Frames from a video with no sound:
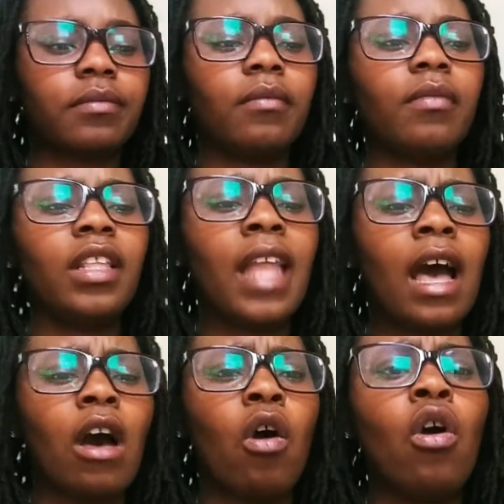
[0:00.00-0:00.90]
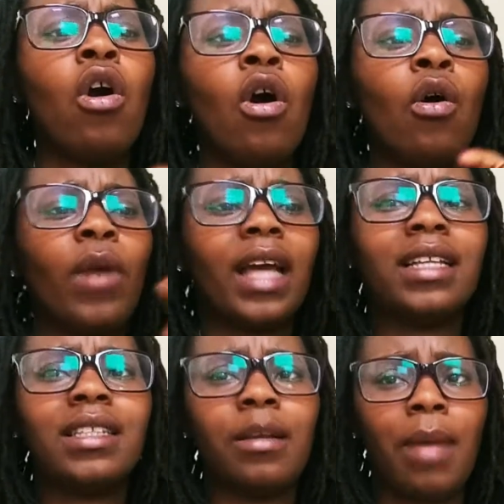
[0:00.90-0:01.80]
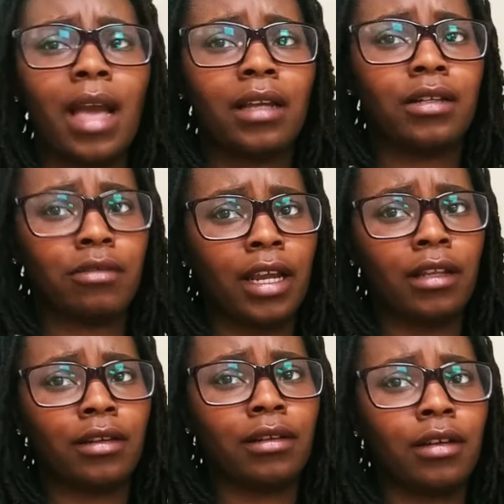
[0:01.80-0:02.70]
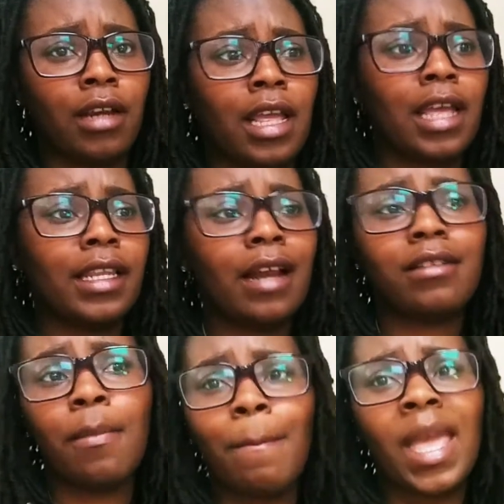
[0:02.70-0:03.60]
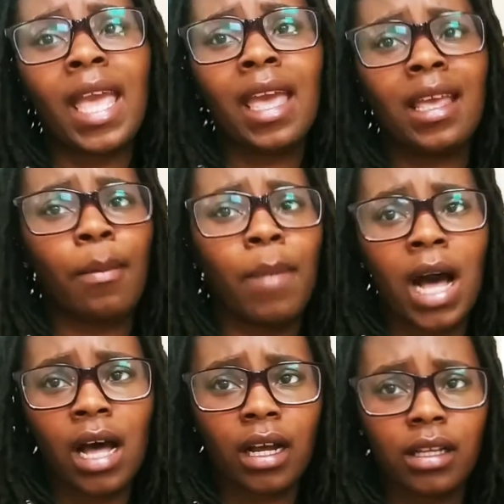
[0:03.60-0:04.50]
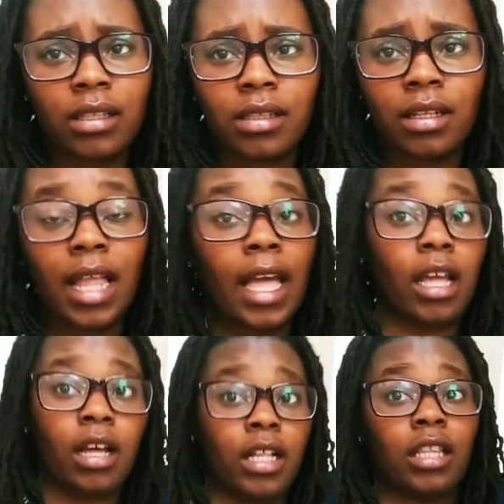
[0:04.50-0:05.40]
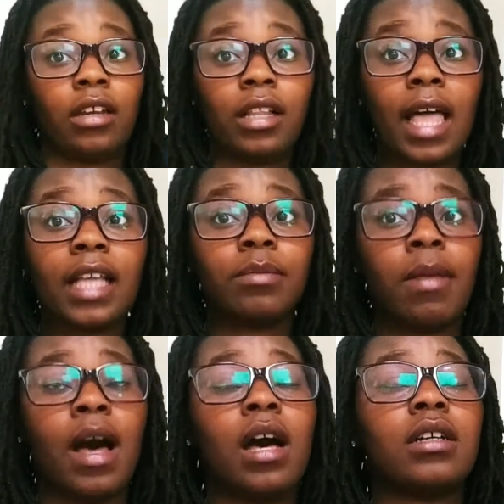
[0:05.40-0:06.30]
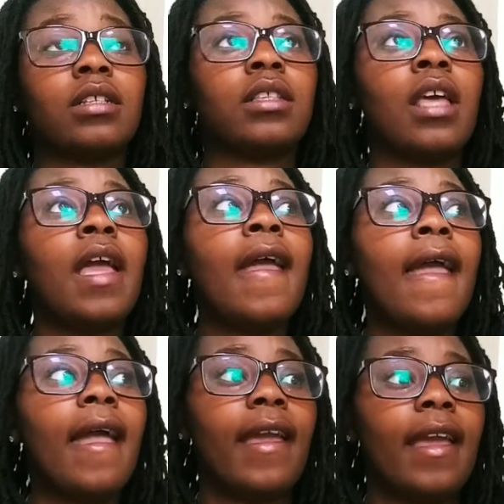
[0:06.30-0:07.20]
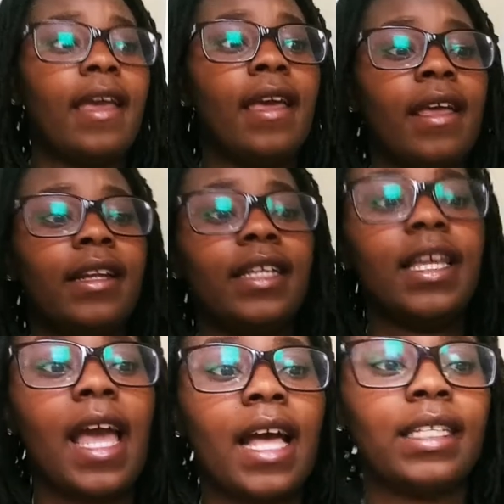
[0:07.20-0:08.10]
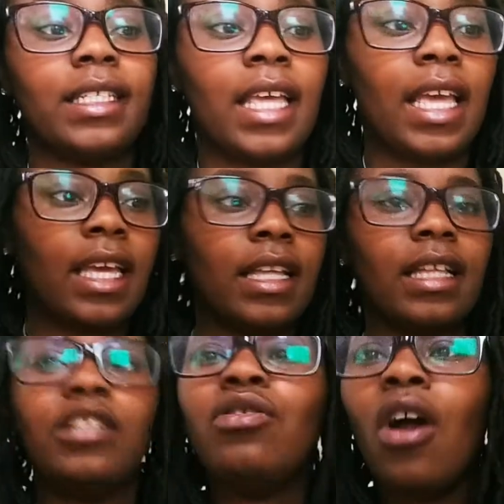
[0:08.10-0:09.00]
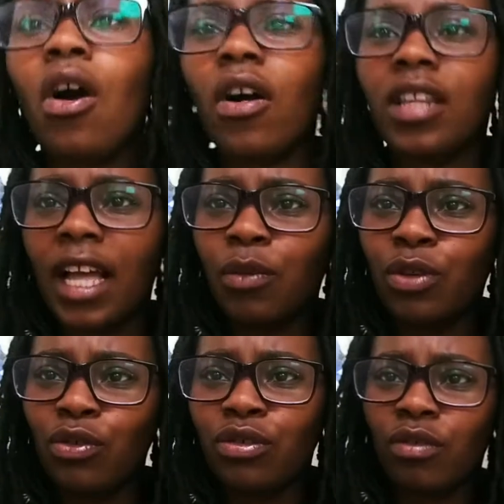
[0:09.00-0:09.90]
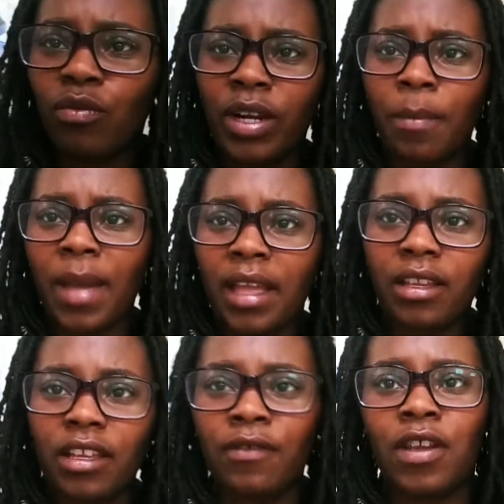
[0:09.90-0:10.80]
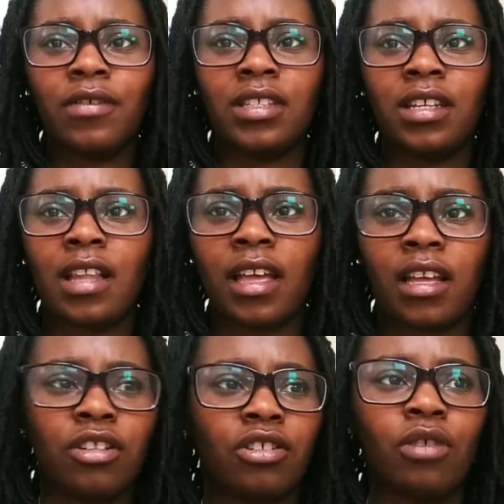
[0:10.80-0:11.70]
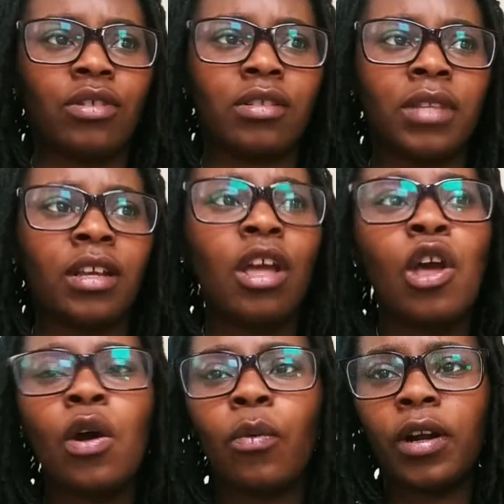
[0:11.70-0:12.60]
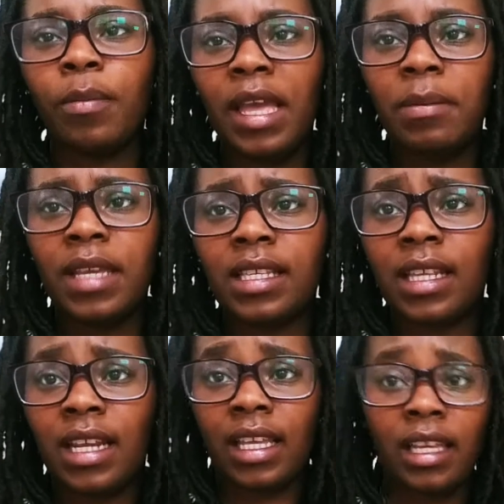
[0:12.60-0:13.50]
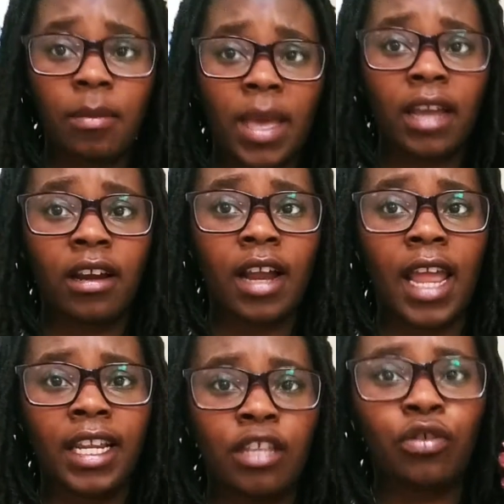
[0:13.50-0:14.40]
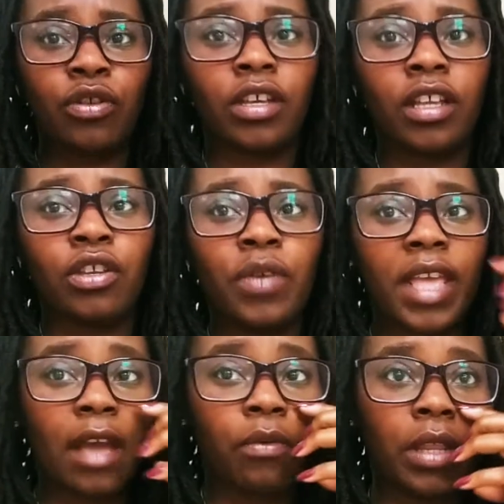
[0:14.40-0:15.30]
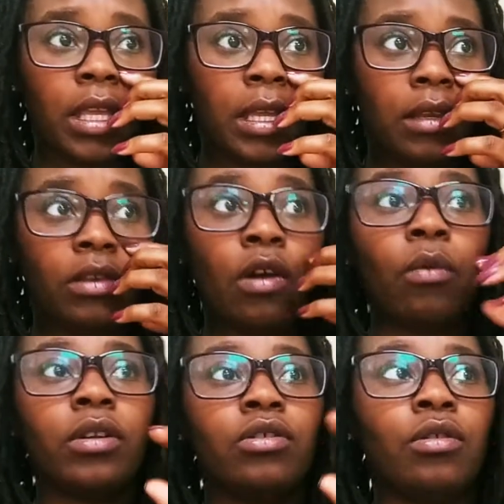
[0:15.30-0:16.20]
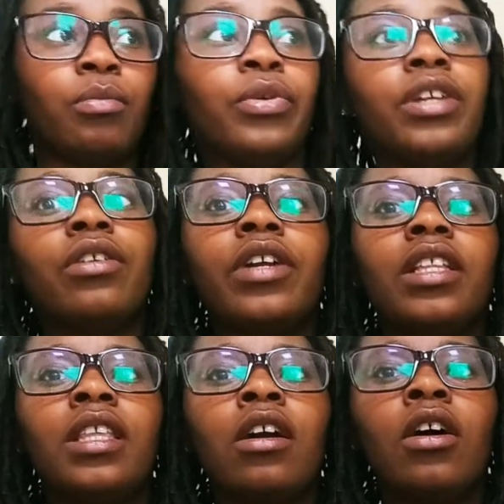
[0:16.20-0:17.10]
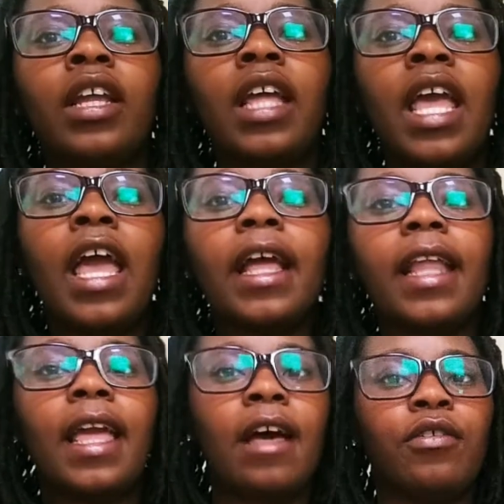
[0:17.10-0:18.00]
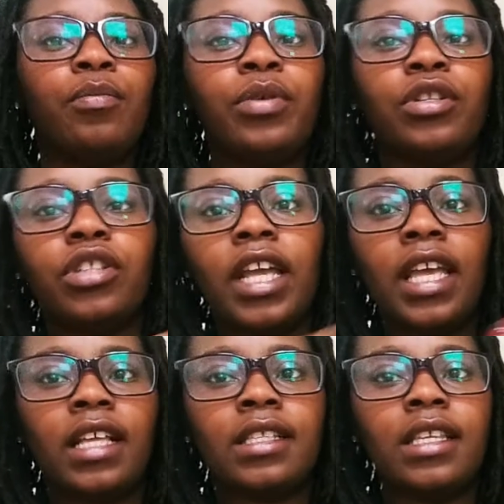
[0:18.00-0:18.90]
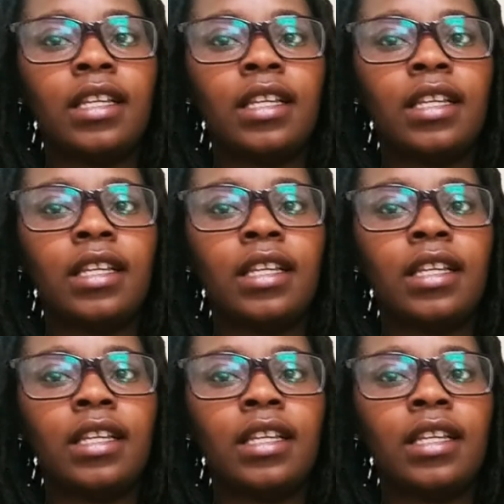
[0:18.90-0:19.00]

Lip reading: Now, when I get to the back of the trailer, there's a man in a box, like a clear glass box, and he has his hand. You know, like if you ever seen like a show or something where the baby is in an incubator and then you don't want you to breathe or anything on it, and they have you put your hands in the